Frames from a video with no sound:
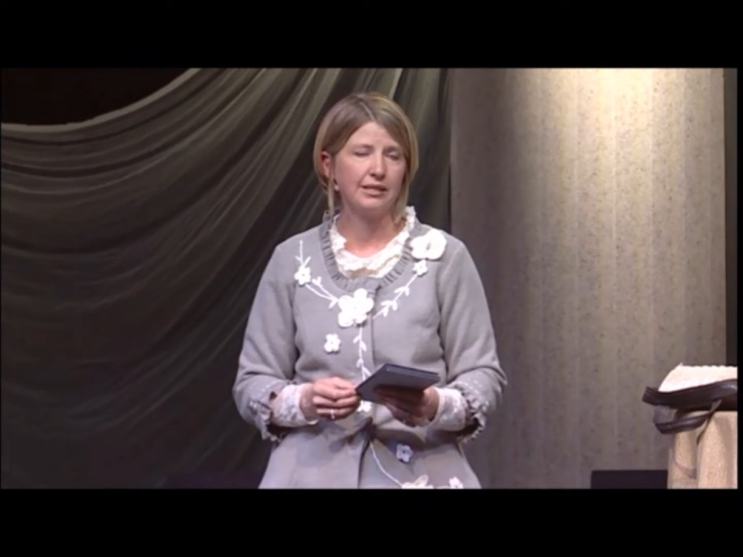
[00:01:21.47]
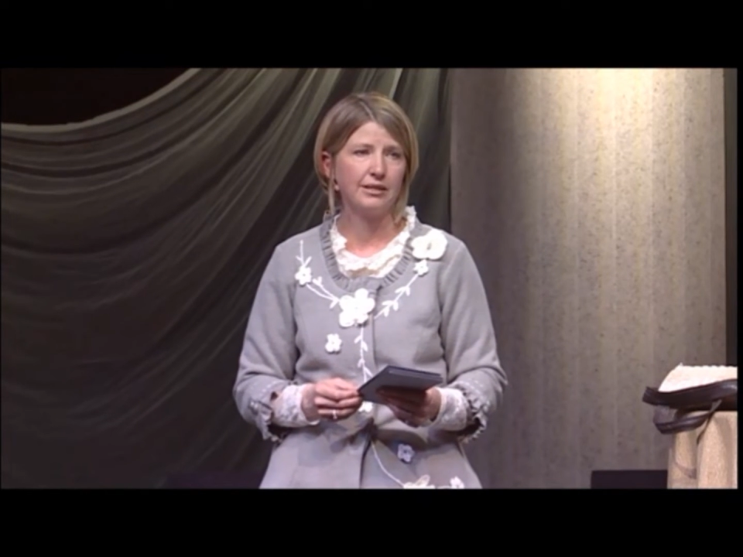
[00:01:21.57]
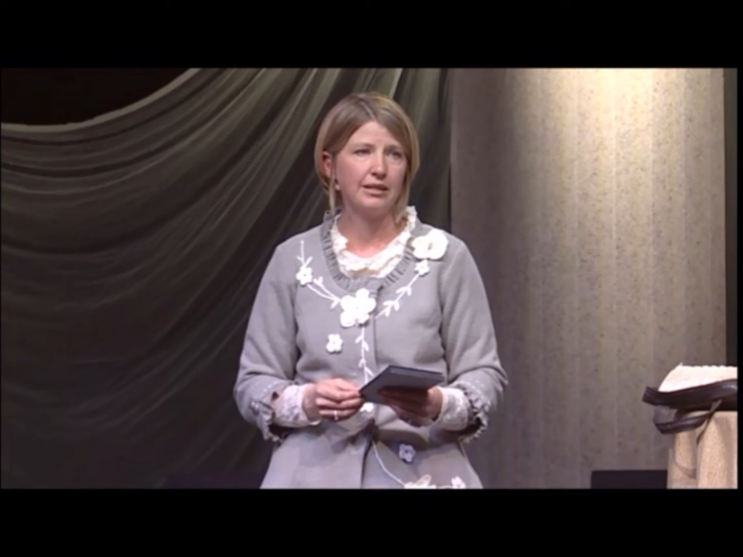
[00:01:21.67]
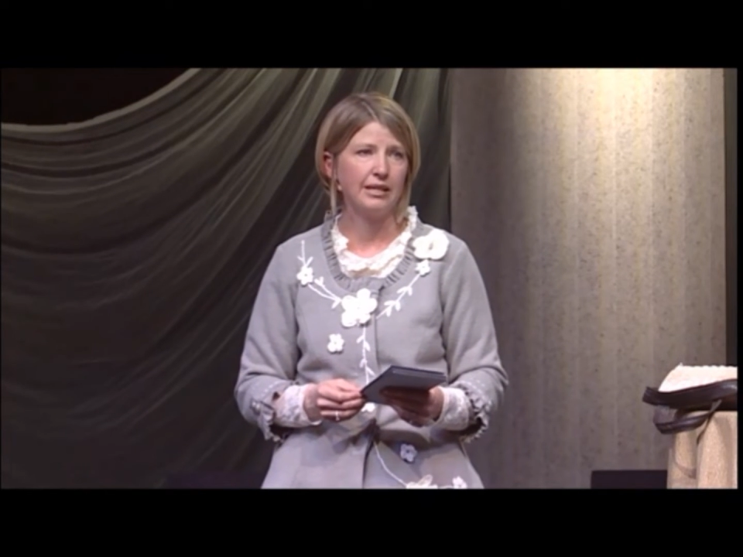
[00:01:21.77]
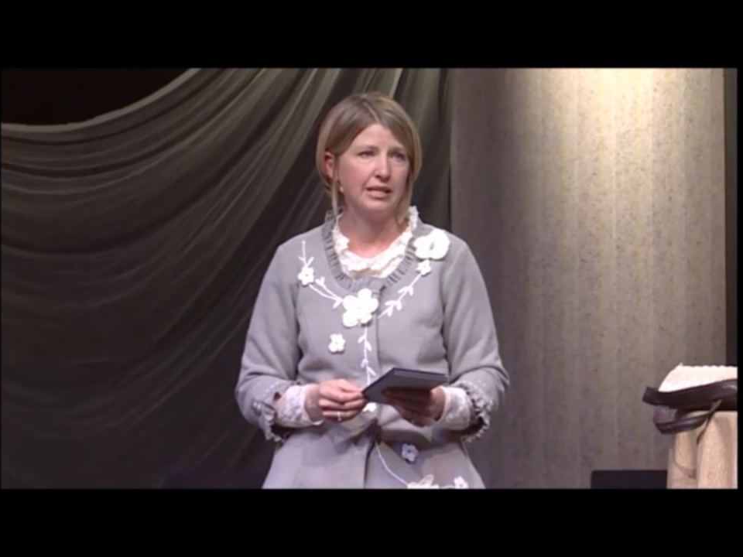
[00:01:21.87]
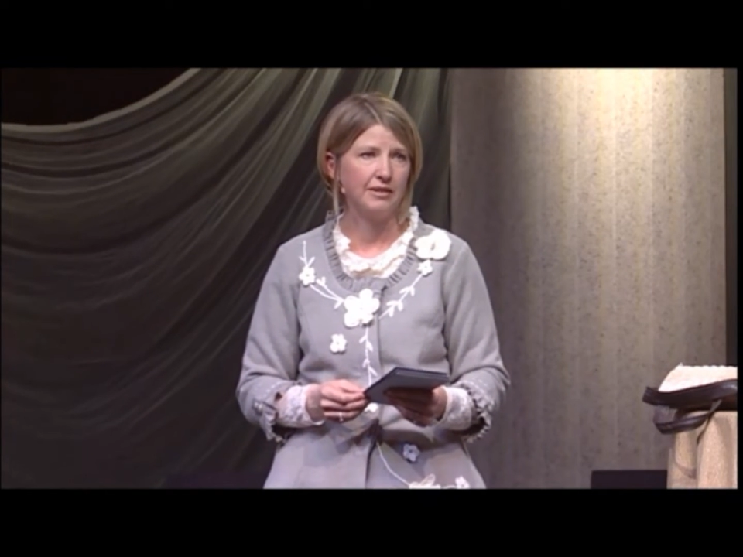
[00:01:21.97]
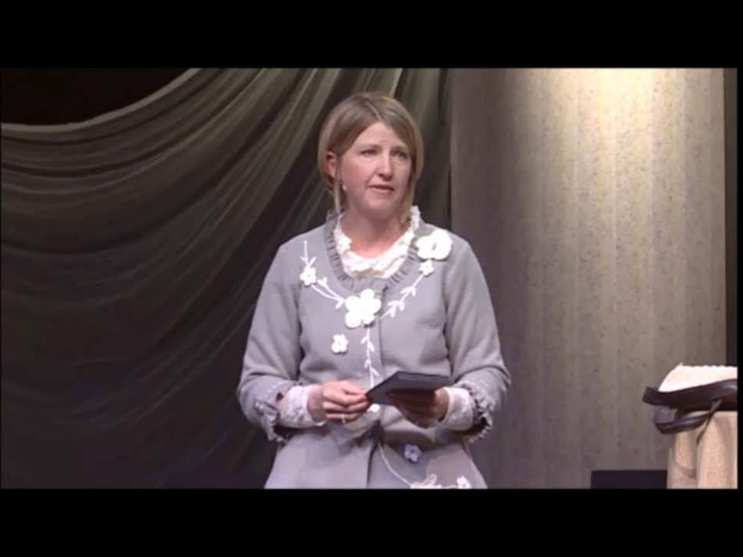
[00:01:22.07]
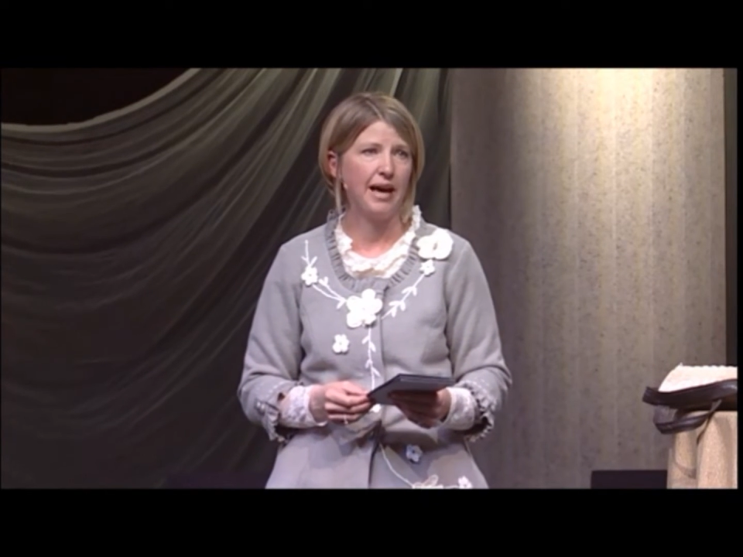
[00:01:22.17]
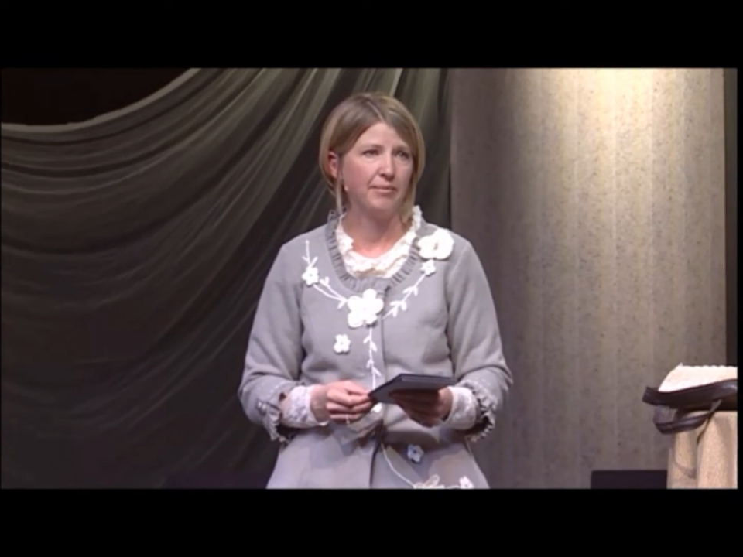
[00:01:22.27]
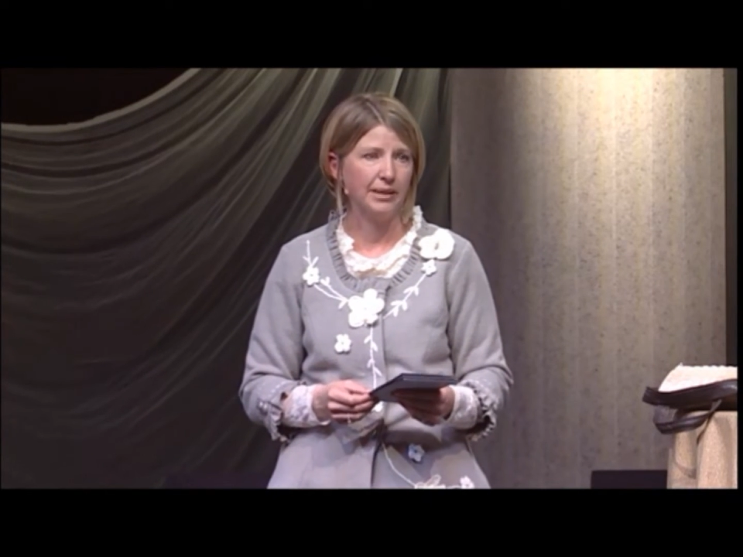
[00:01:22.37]
to these
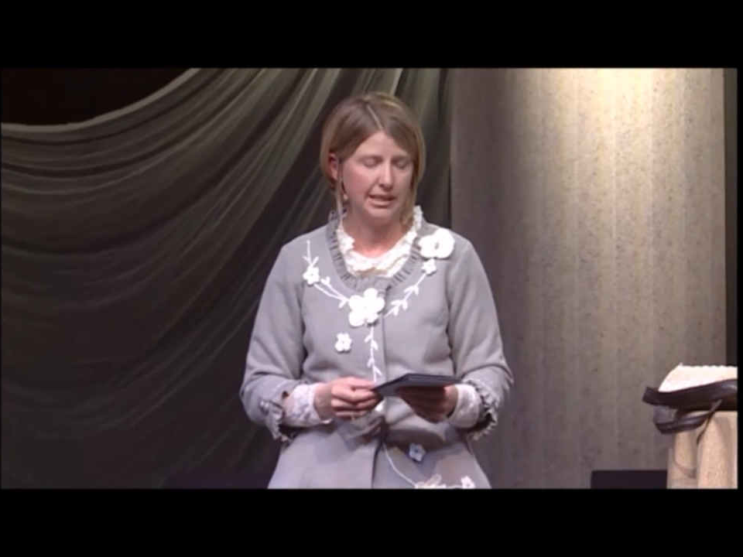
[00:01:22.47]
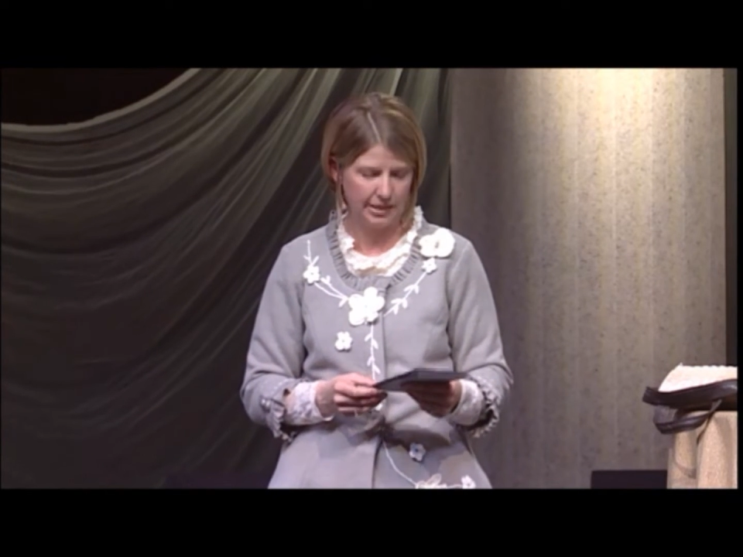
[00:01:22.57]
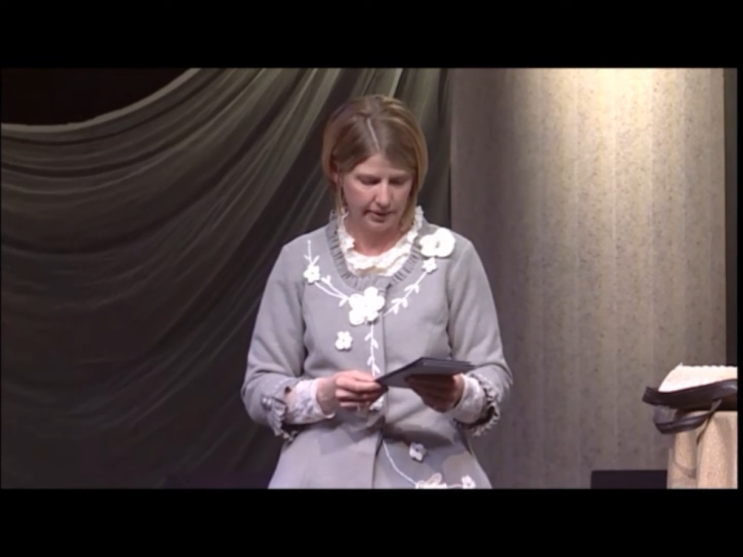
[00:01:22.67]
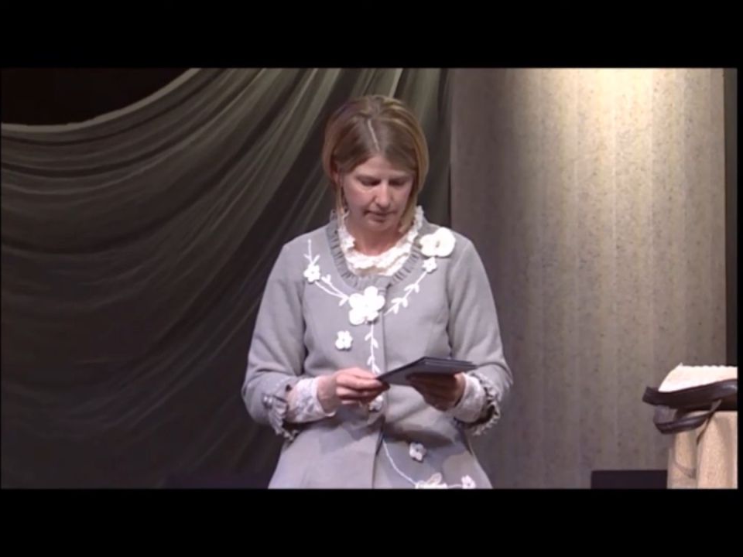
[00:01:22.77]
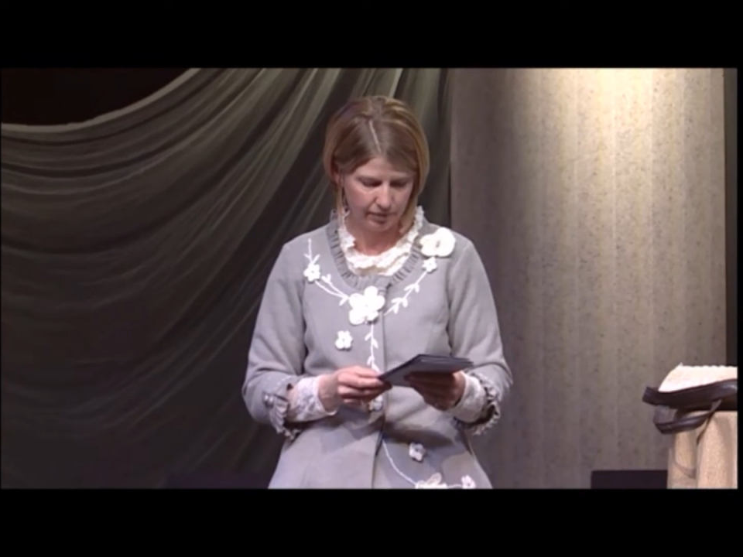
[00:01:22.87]
families.